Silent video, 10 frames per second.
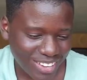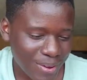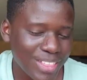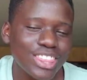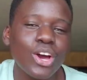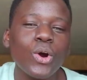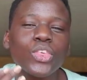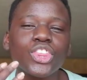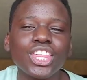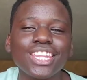the
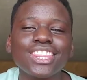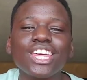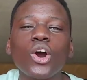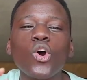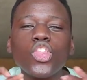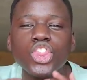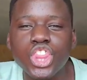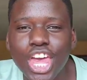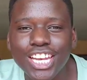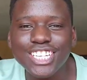
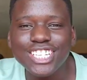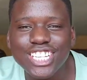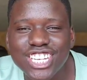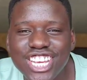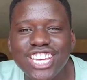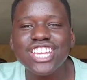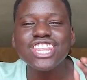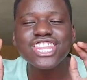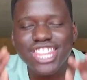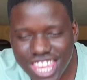authentic
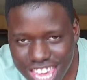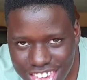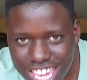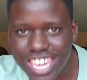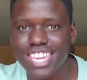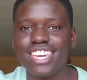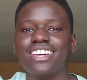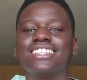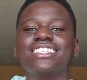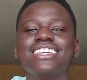thing.
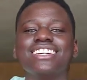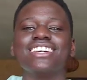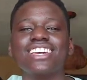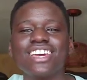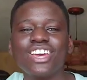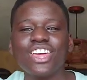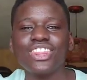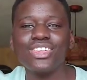Yes. Hey, the